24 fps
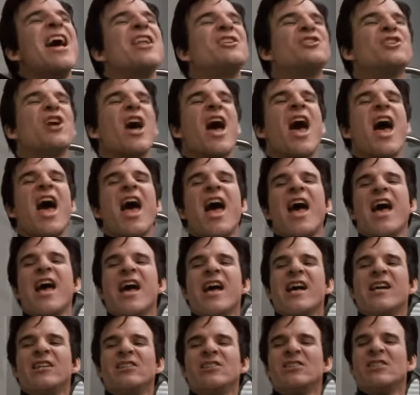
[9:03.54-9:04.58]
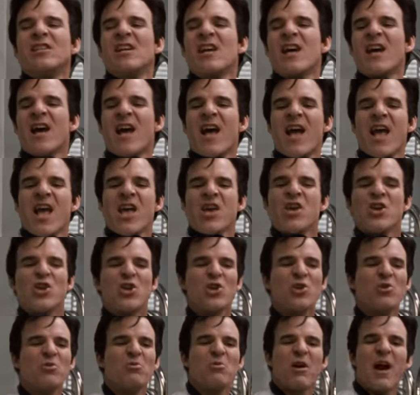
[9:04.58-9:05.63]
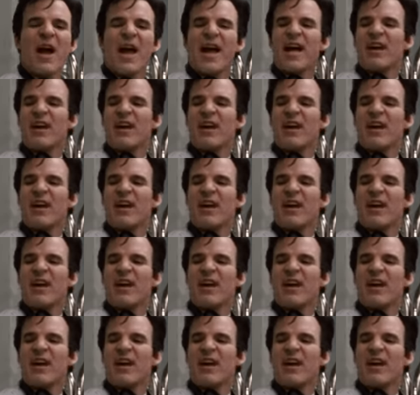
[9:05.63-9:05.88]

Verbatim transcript: actor. I don't know who that man was.